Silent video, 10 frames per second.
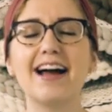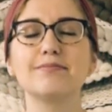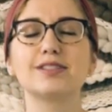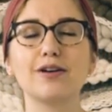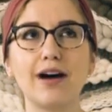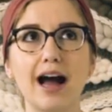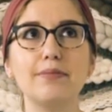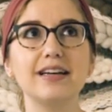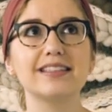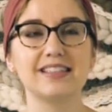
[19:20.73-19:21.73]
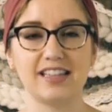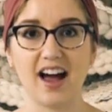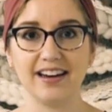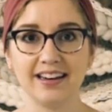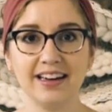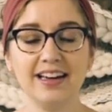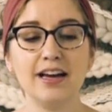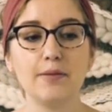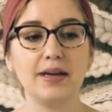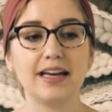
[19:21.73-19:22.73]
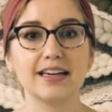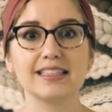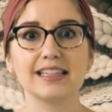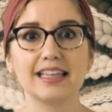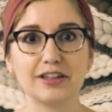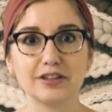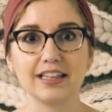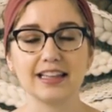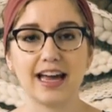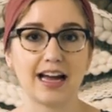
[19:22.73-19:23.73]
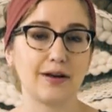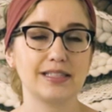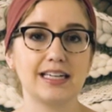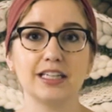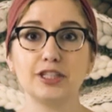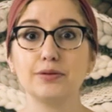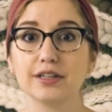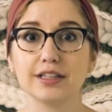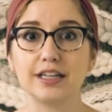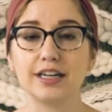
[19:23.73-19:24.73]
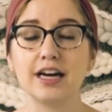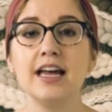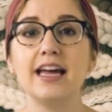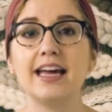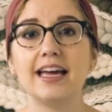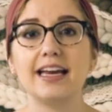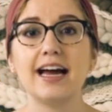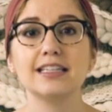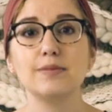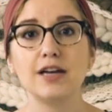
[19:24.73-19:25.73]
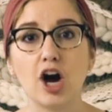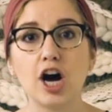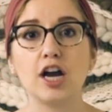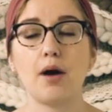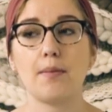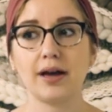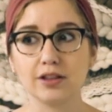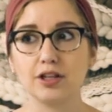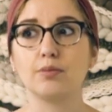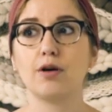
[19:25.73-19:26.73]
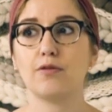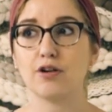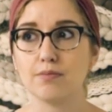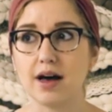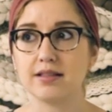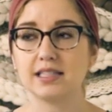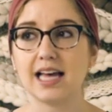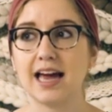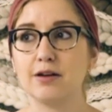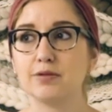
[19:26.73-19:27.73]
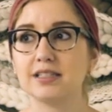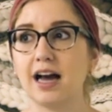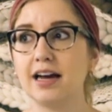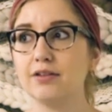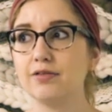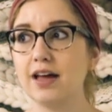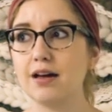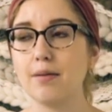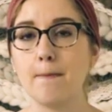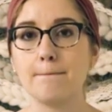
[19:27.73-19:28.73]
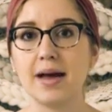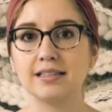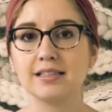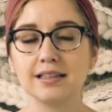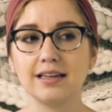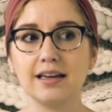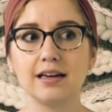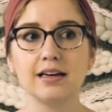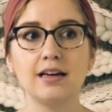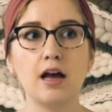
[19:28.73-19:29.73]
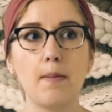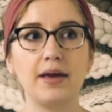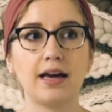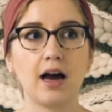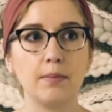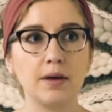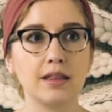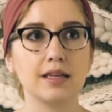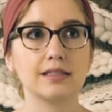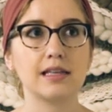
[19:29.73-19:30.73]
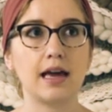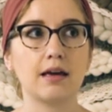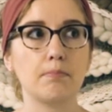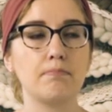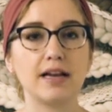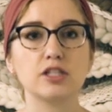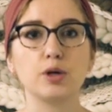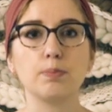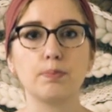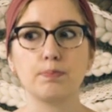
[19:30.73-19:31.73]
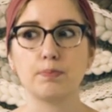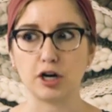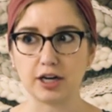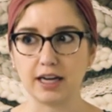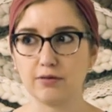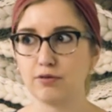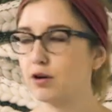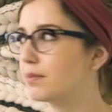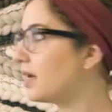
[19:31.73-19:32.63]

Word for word: I'm so happy it's done because literally, like I was telling you earlier, it has been on my loom for months and it was kind of like mentally becoming this like mental burden for